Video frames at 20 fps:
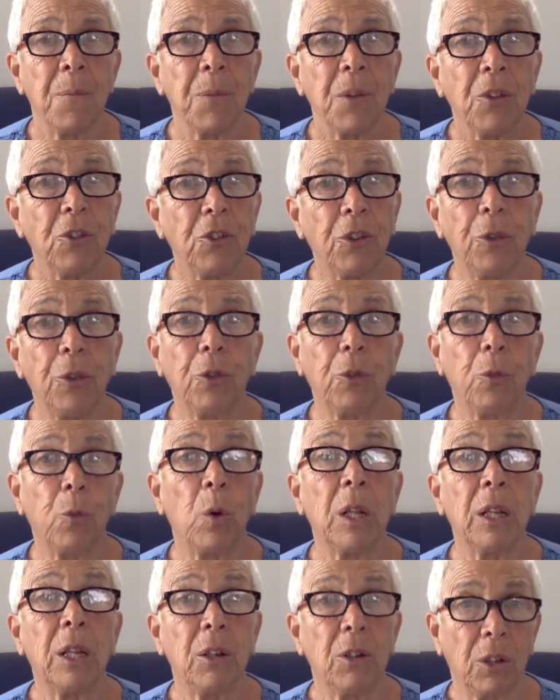She was
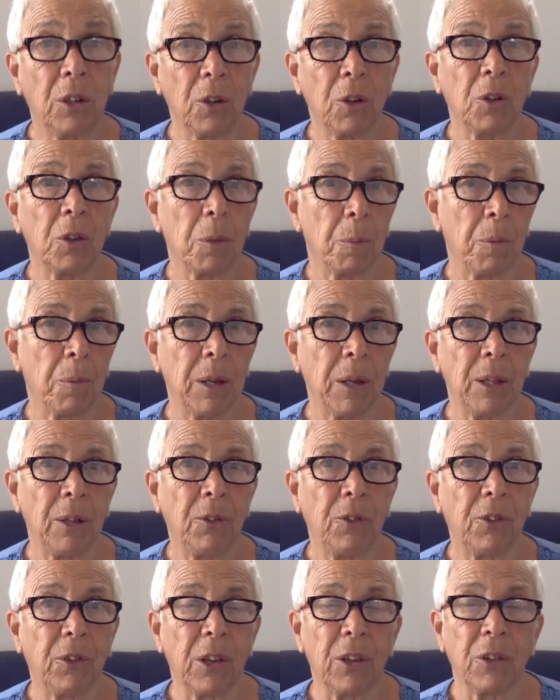willing to learn the breathing
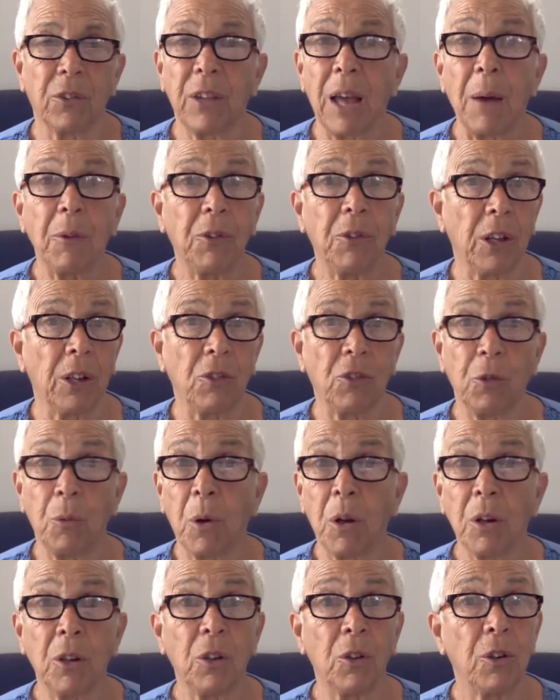skills. That was it. She
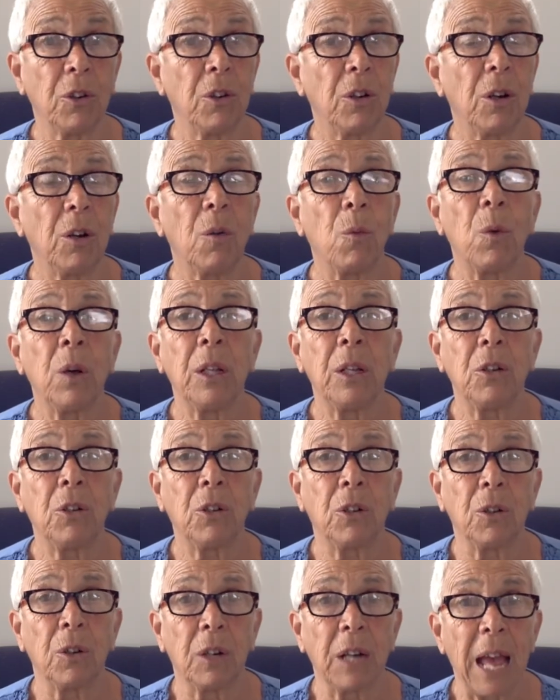wasn't learn, willing to
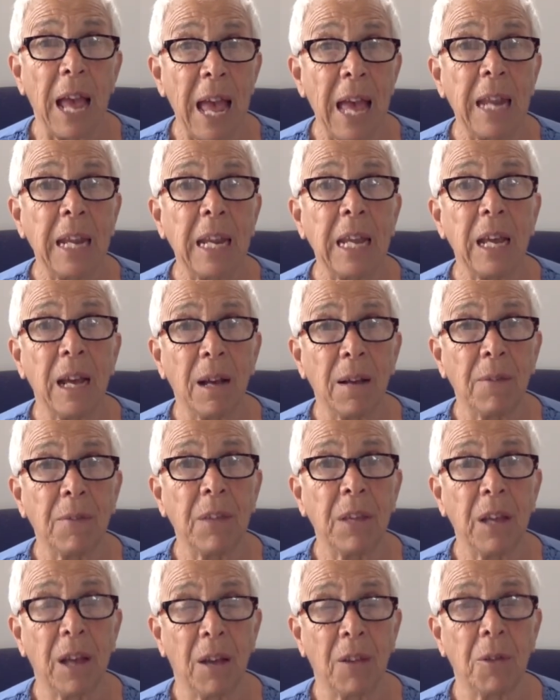learn any of
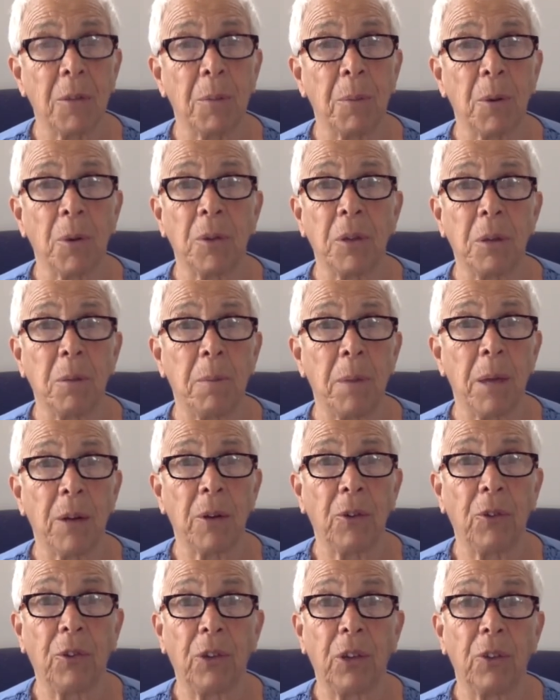the other birthing better
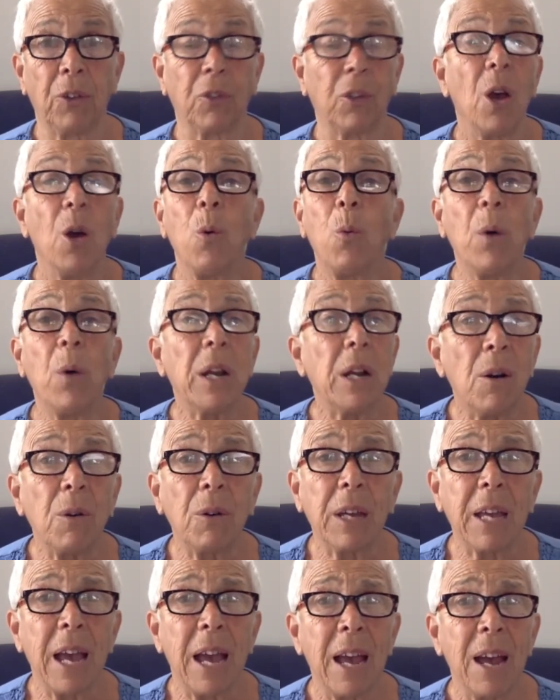skills. We
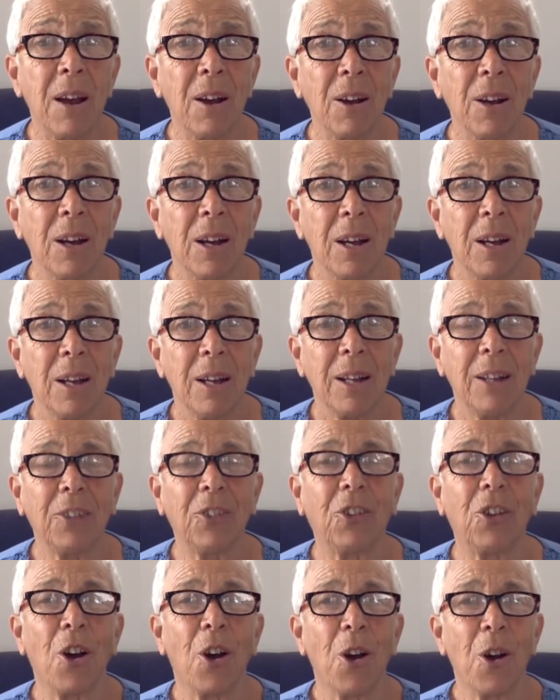don't care.
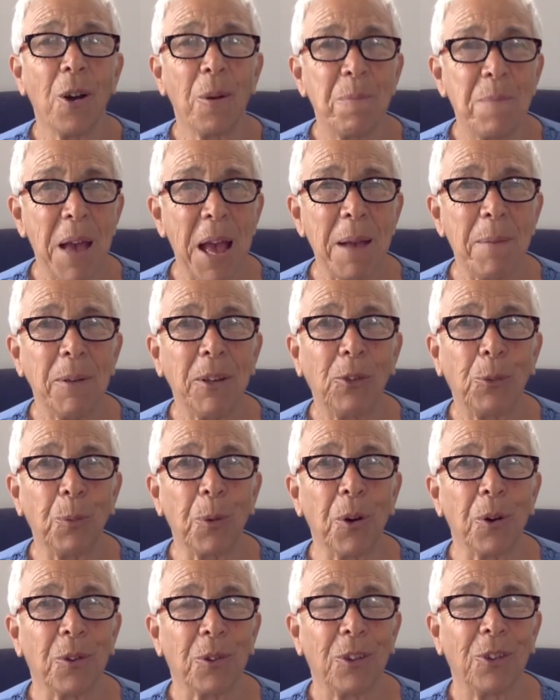It's her baby's
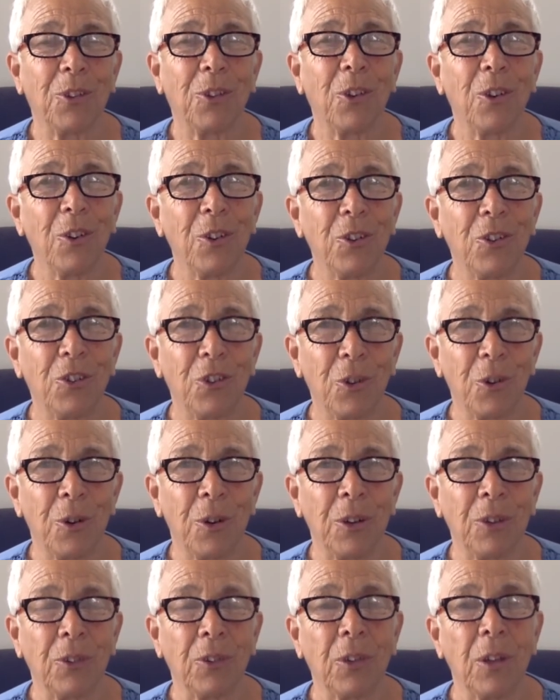birth. It's her
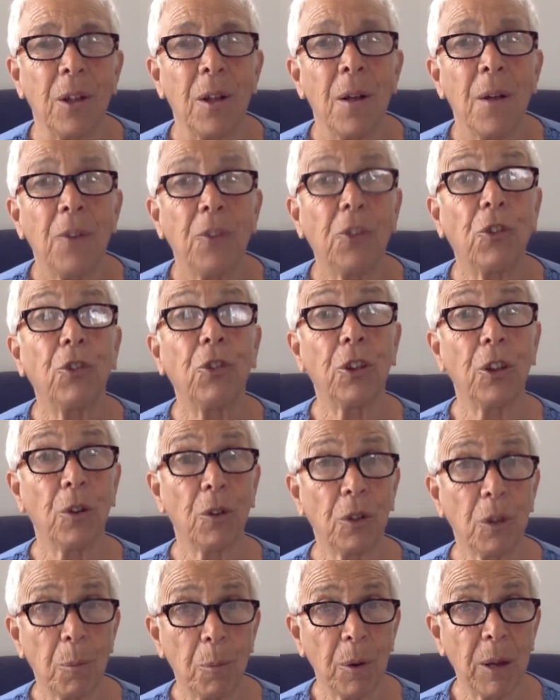choice. So she
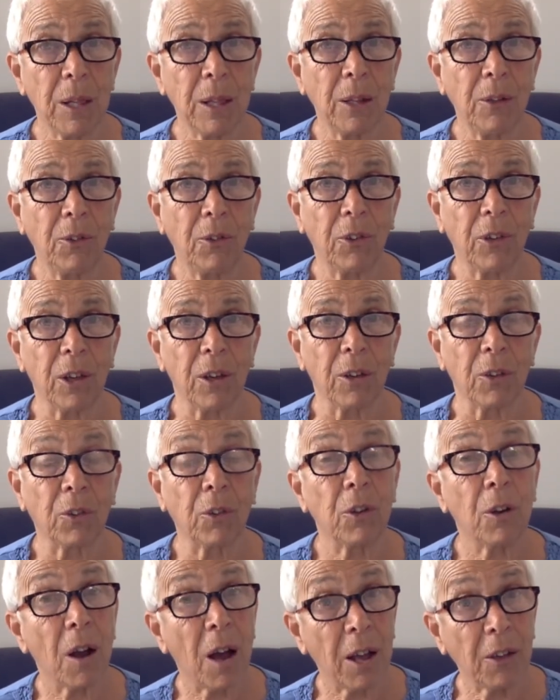learned the breathing skills,
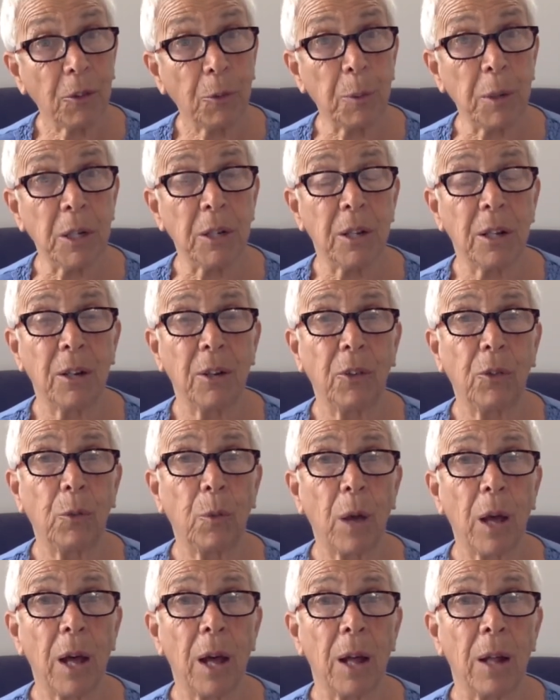and her husband did as
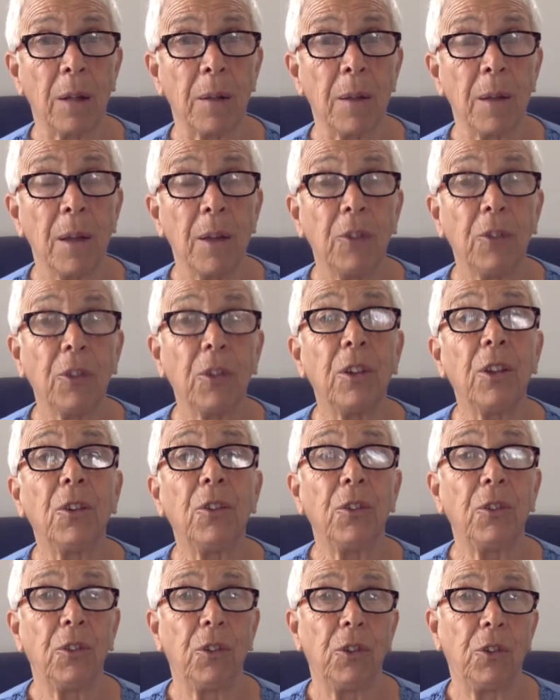well. So
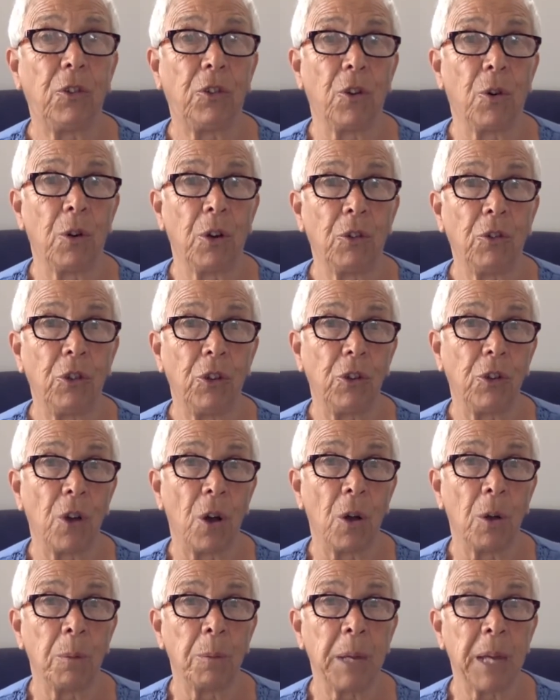this is the story she
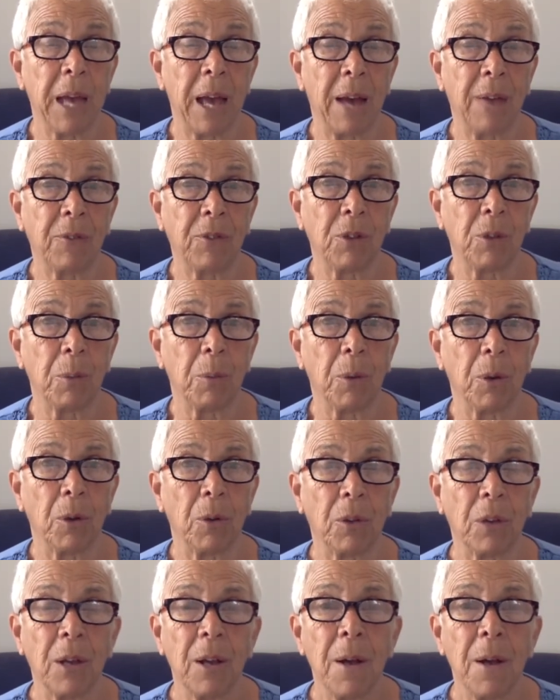told me after the birth.